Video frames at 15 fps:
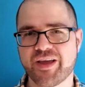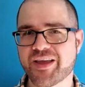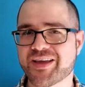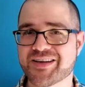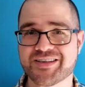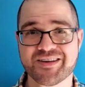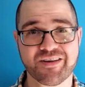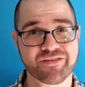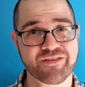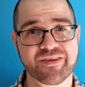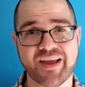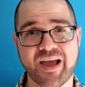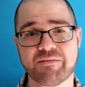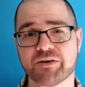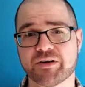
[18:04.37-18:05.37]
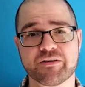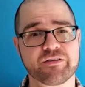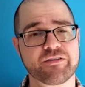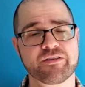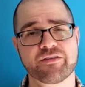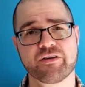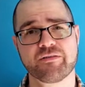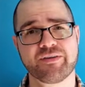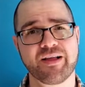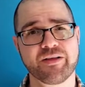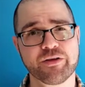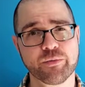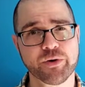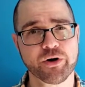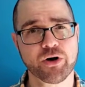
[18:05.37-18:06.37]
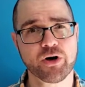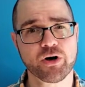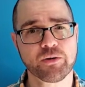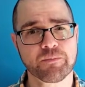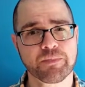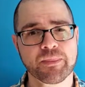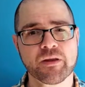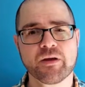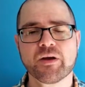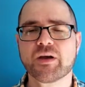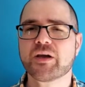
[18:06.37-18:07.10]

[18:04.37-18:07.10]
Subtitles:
say it doesn't have a consistent value at all.